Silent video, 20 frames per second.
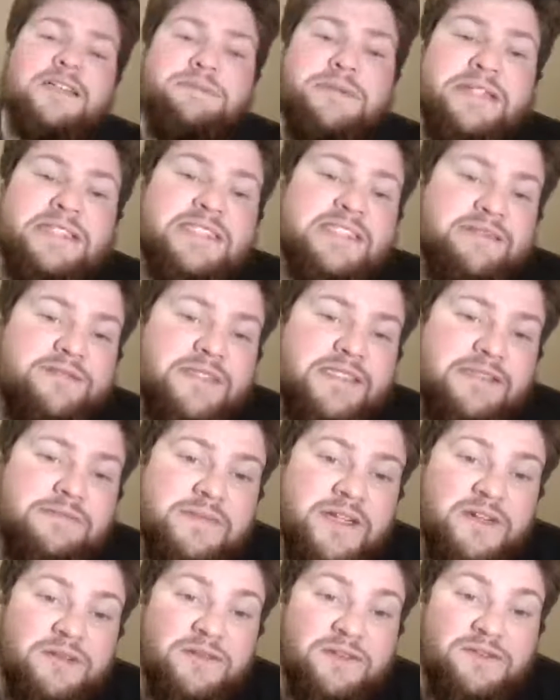That's been a
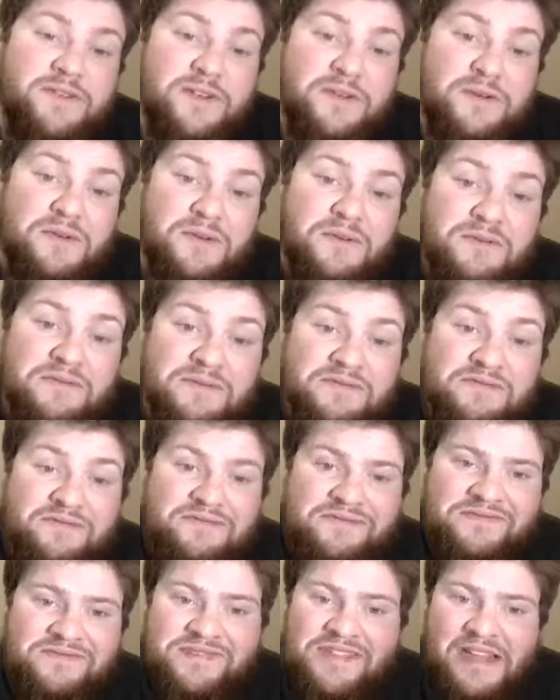17-minute review
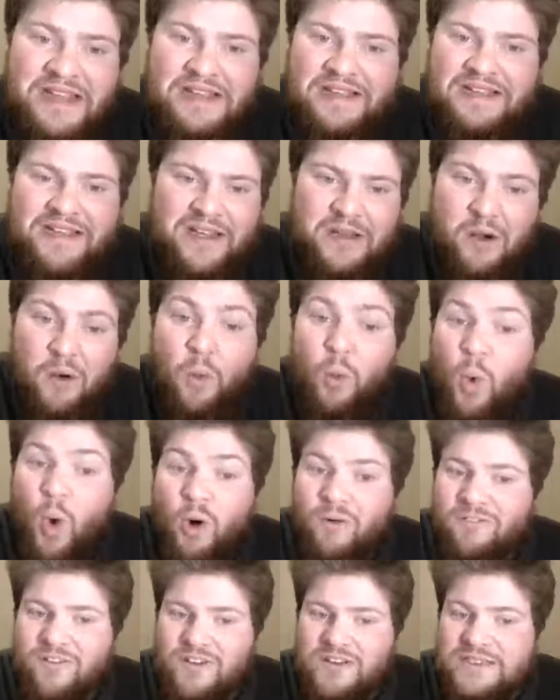
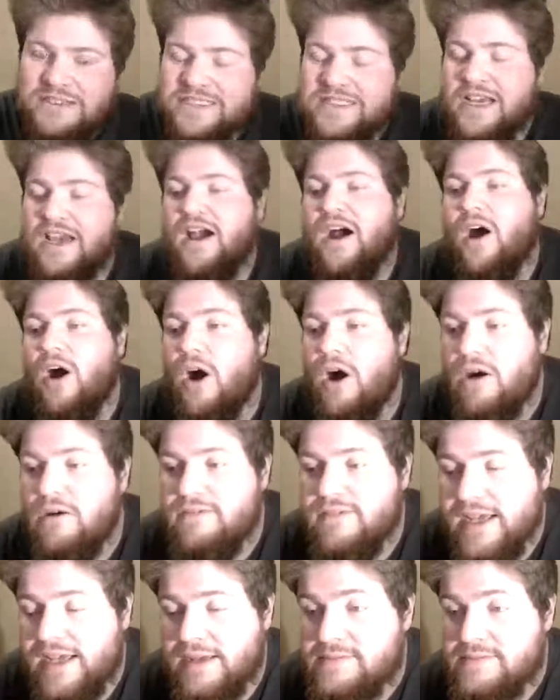waffle
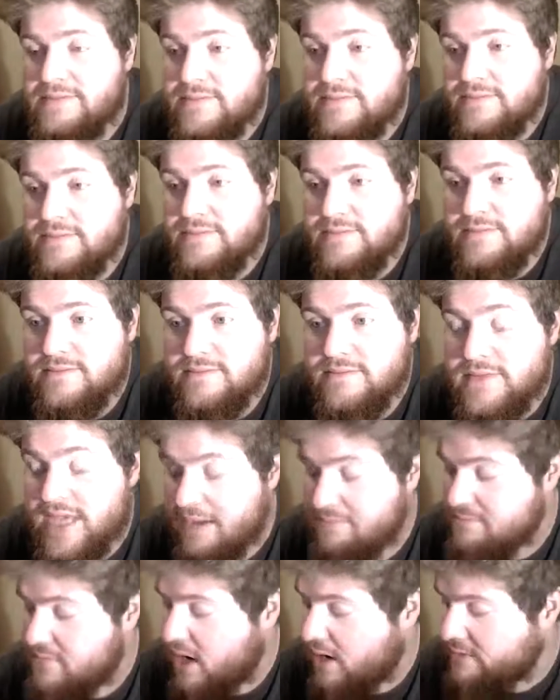of
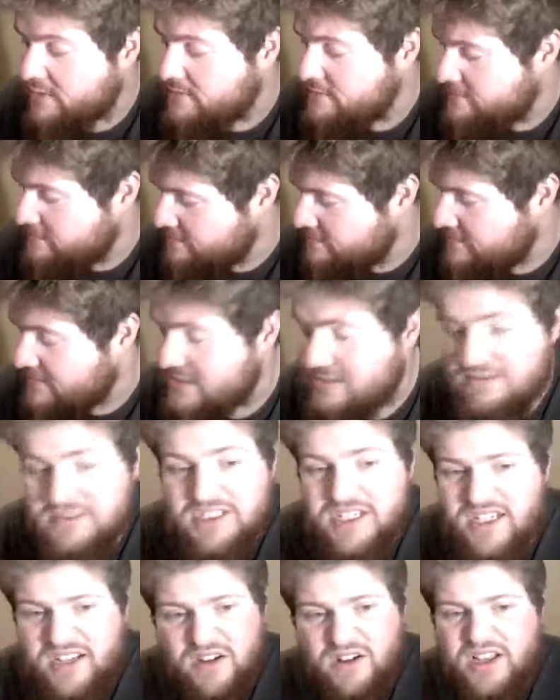Captain Marvel.
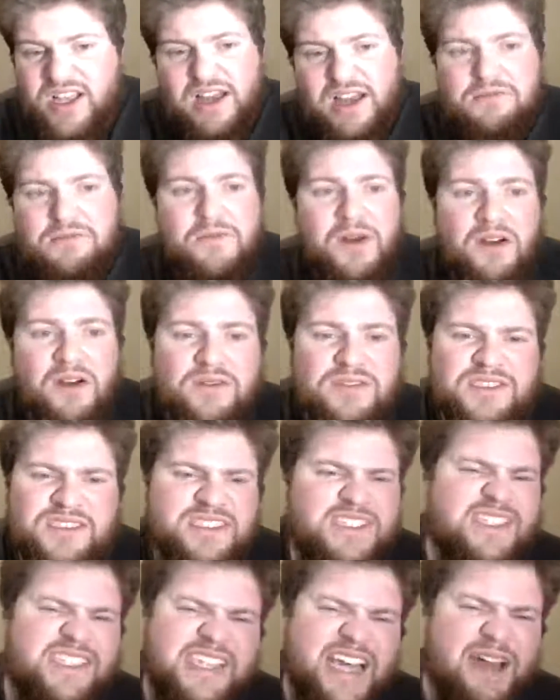I'm just gonna call it Captain Marvel.
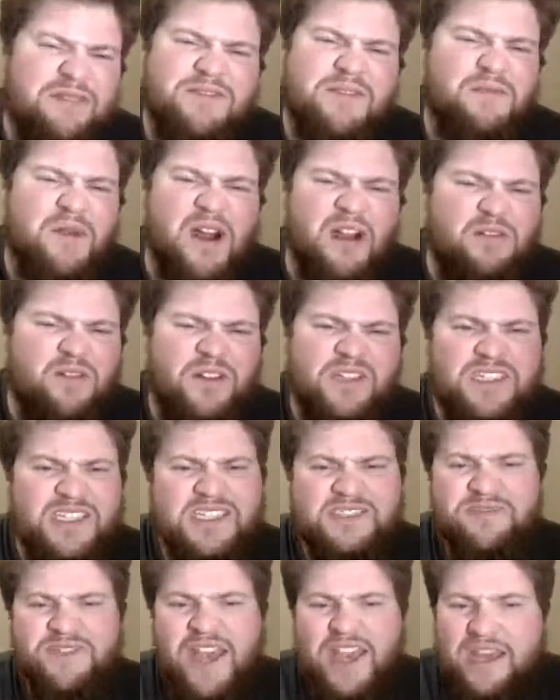He's Captain Marvel.
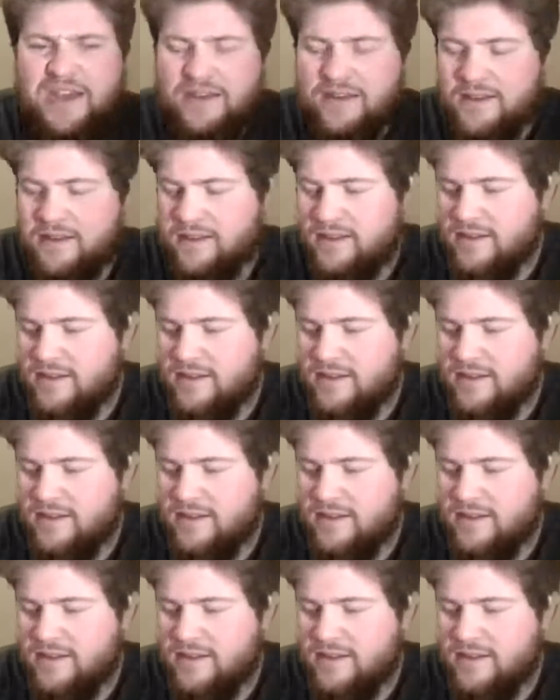It's fine.